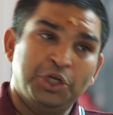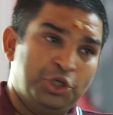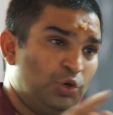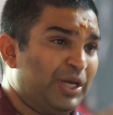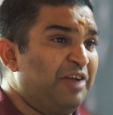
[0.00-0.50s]

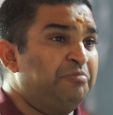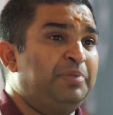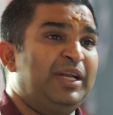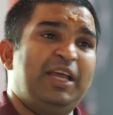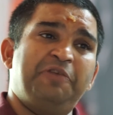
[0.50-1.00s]
You can have
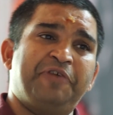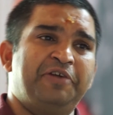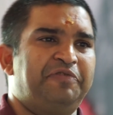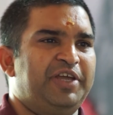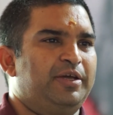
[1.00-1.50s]
belief
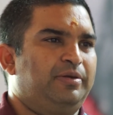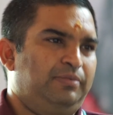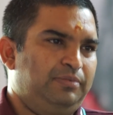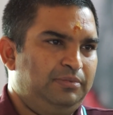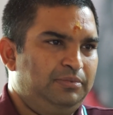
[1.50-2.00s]
and fear,
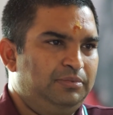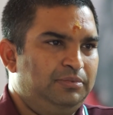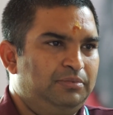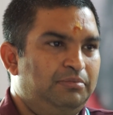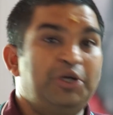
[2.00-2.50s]

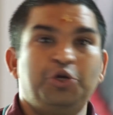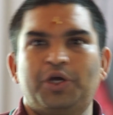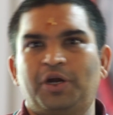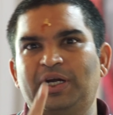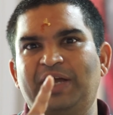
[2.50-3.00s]
but you
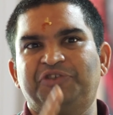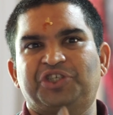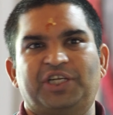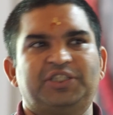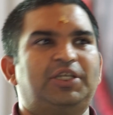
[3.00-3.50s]
cannot have
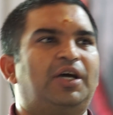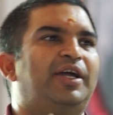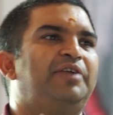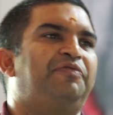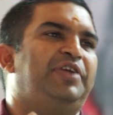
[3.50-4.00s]

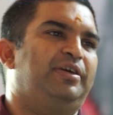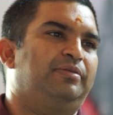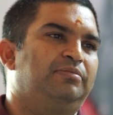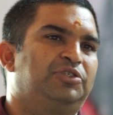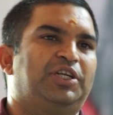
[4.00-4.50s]
Shraddha and fear.
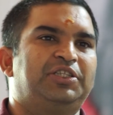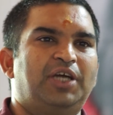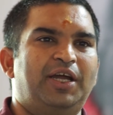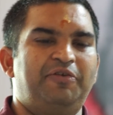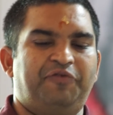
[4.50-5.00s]

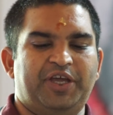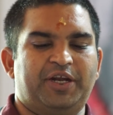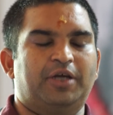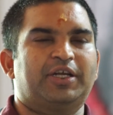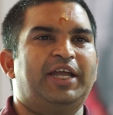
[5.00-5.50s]
Shraddha and
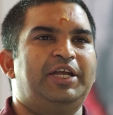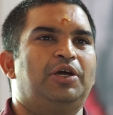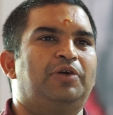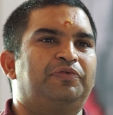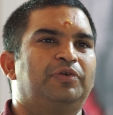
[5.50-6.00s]
fear are kind
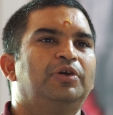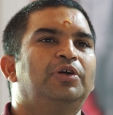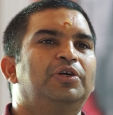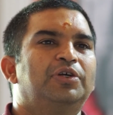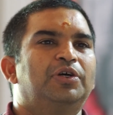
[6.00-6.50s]
of
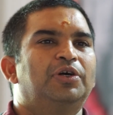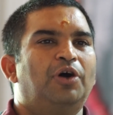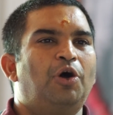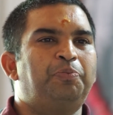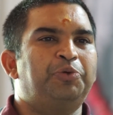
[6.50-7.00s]

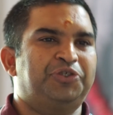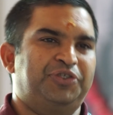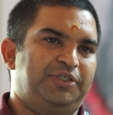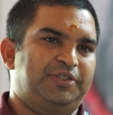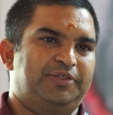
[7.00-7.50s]

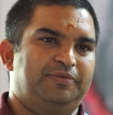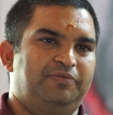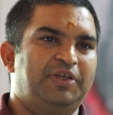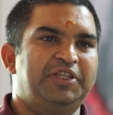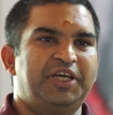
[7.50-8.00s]
opposites.
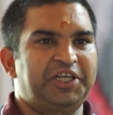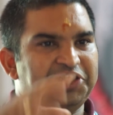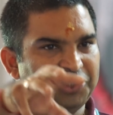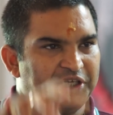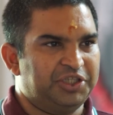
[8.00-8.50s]
When there
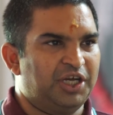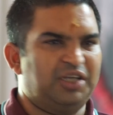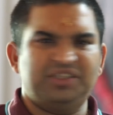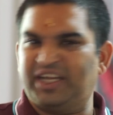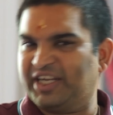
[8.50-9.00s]
is
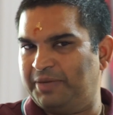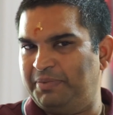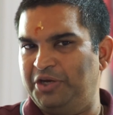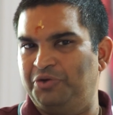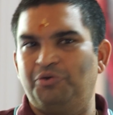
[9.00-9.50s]
Shraddha, there can
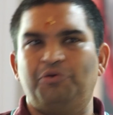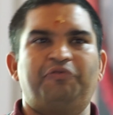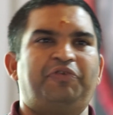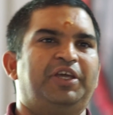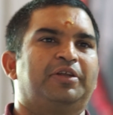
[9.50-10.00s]
be no
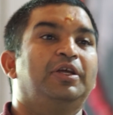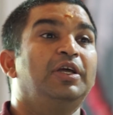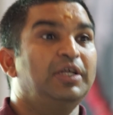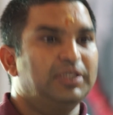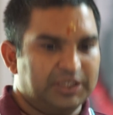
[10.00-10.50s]
fear.
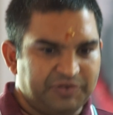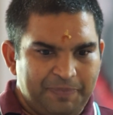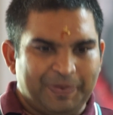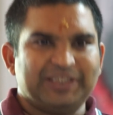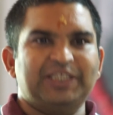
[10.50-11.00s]
That's why
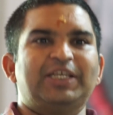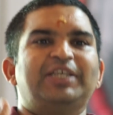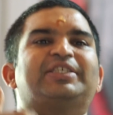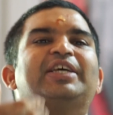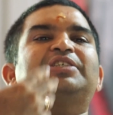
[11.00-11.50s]

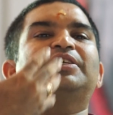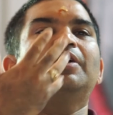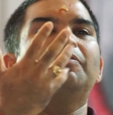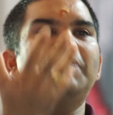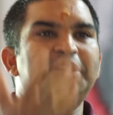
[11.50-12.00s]
Patanjali says,
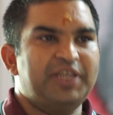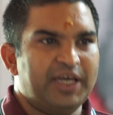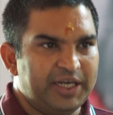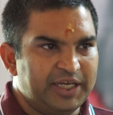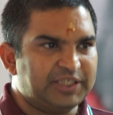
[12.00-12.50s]
when
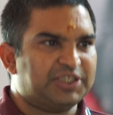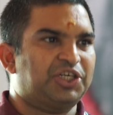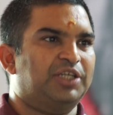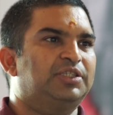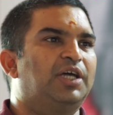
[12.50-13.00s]
there is
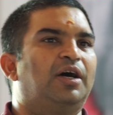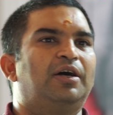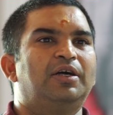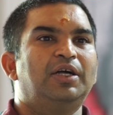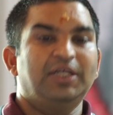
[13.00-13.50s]

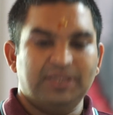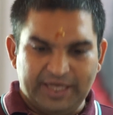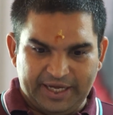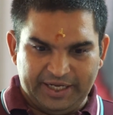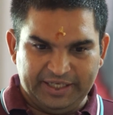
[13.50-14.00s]
Shraddha,
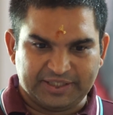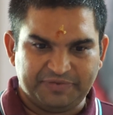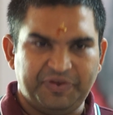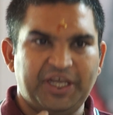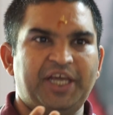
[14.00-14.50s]
there is
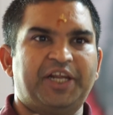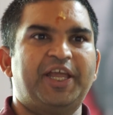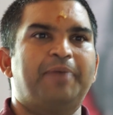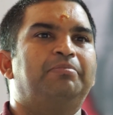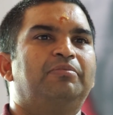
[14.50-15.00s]

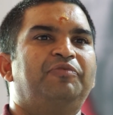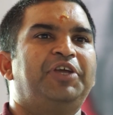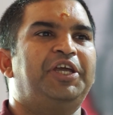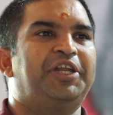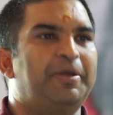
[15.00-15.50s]
viryam.
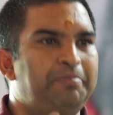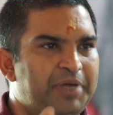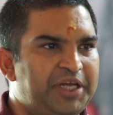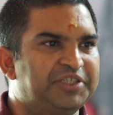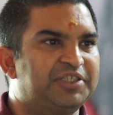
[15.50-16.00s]
Viryam
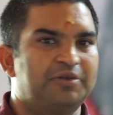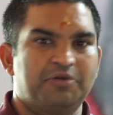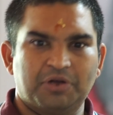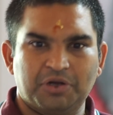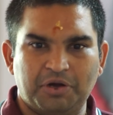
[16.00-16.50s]
means
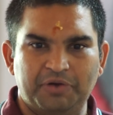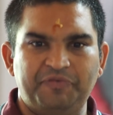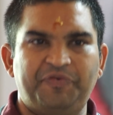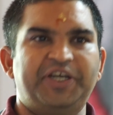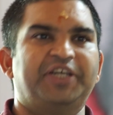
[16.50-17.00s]

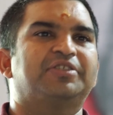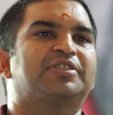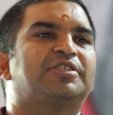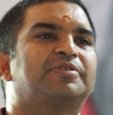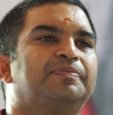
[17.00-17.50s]

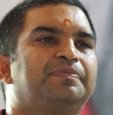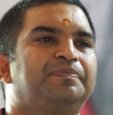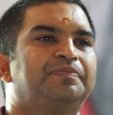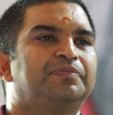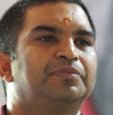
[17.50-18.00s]
confidence.
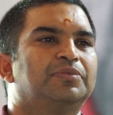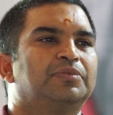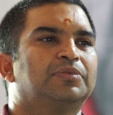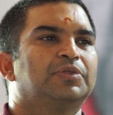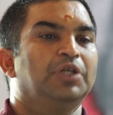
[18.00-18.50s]

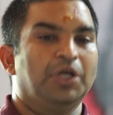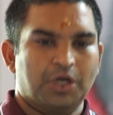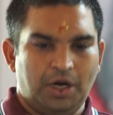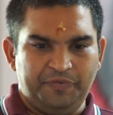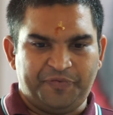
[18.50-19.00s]

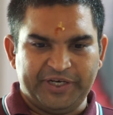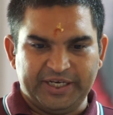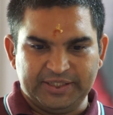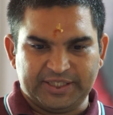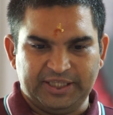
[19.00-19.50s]

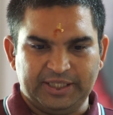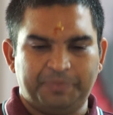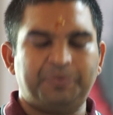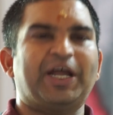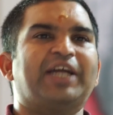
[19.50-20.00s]
Confidence in the
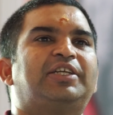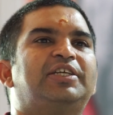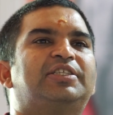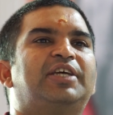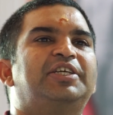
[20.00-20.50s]

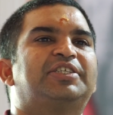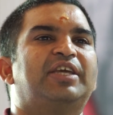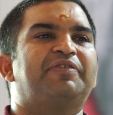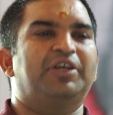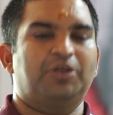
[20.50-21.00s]
practice that is
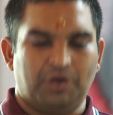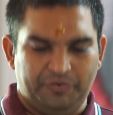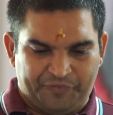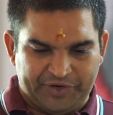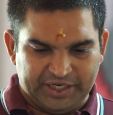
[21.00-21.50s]
given.
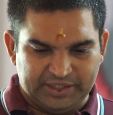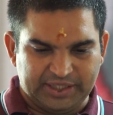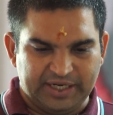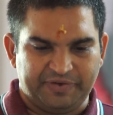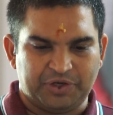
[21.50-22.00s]
Confidence
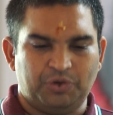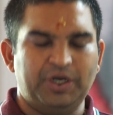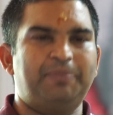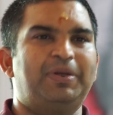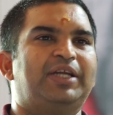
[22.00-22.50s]
in our
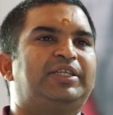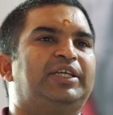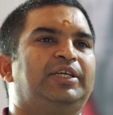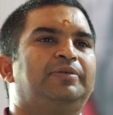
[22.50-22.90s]
own ability.